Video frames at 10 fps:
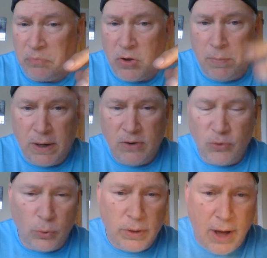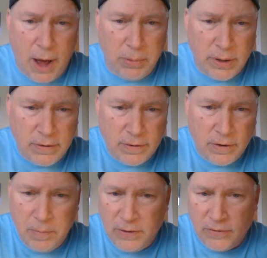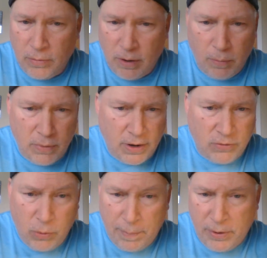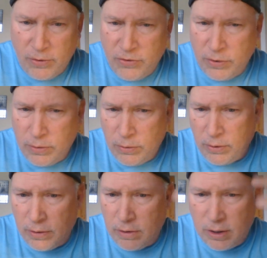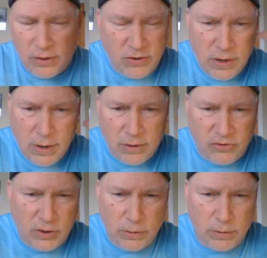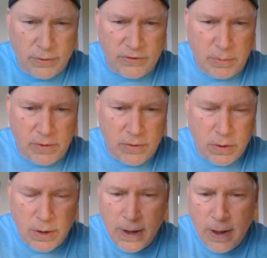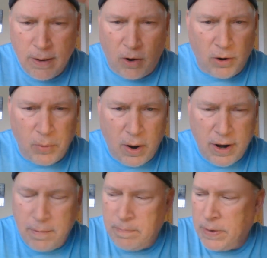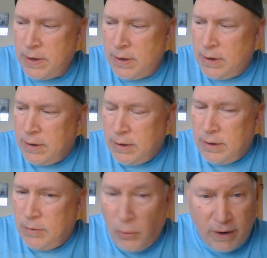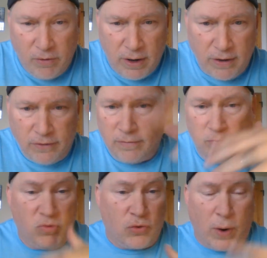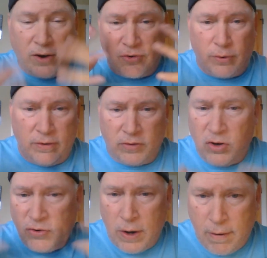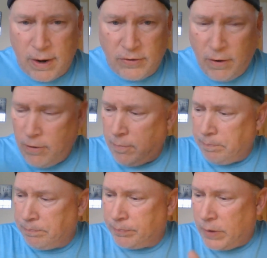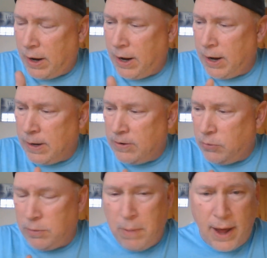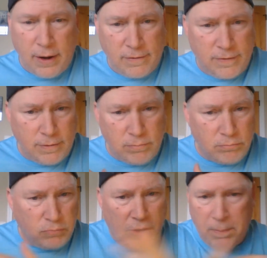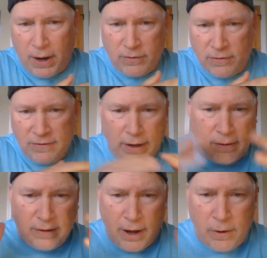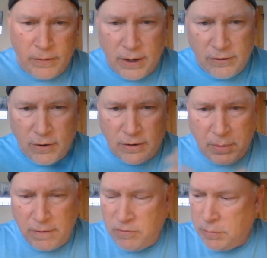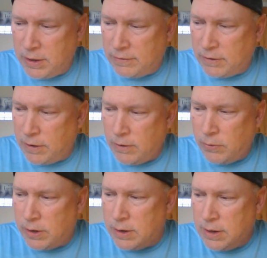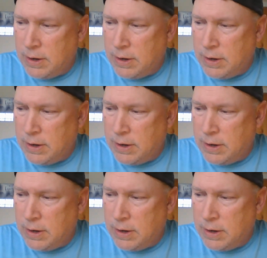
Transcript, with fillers: could be a jeweled goblet, could be some nice weapon or two, or a shield or some other armor item. Whatever it is, treasure is the generic term, and you would bag it and get back to said town that I talked about a few minutes ago, and